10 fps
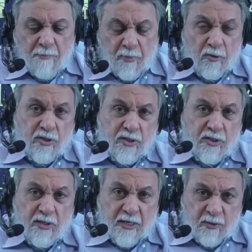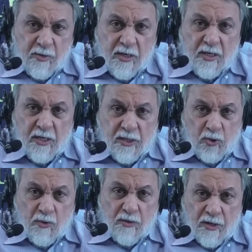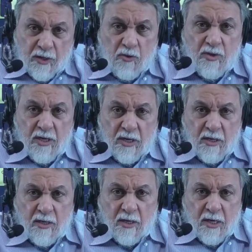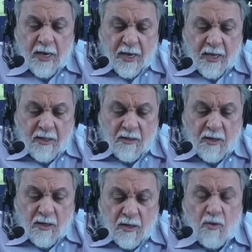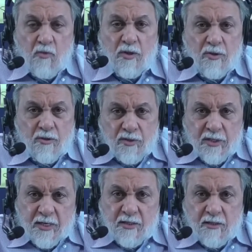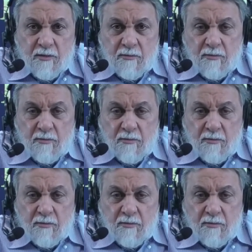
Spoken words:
Purchase as many as you think you need and render those tests.